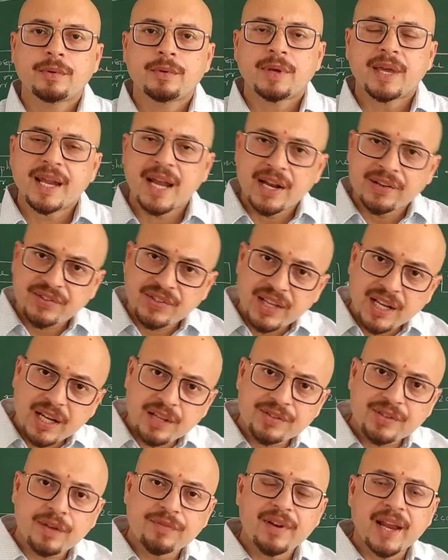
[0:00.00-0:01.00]
In a
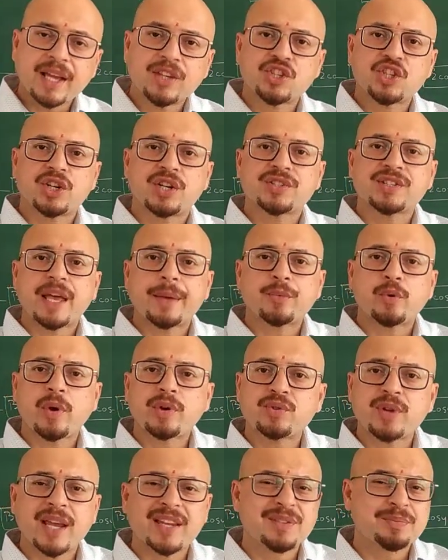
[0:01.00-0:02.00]
series of lectures, I am
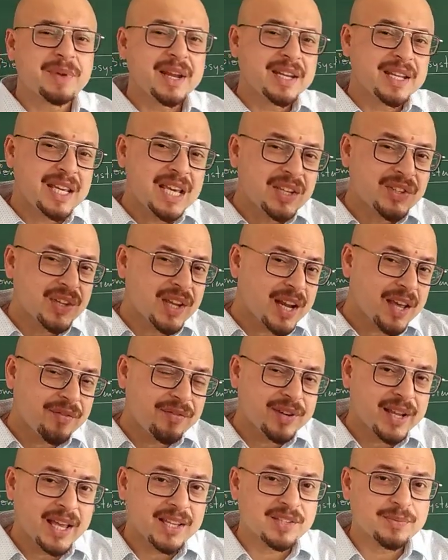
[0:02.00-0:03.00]
going to explain each and
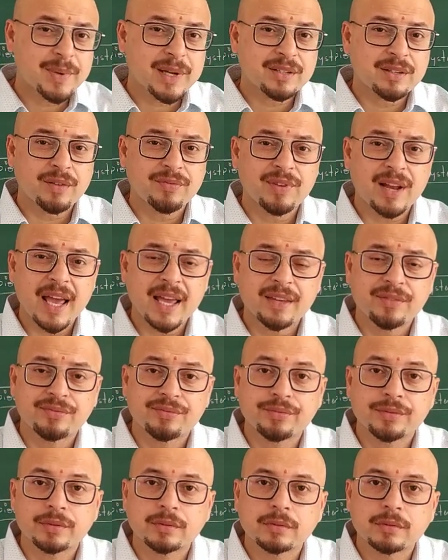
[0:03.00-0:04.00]
every aspect of
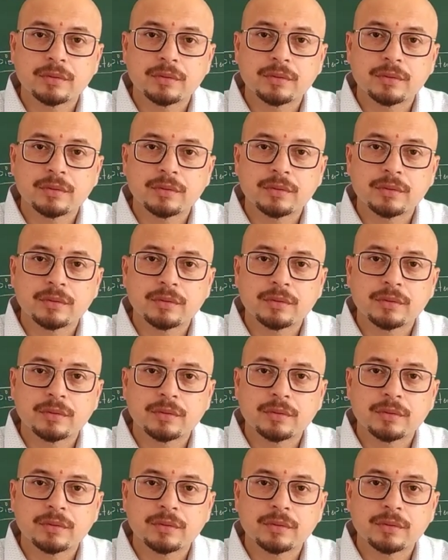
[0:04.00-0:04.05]
life.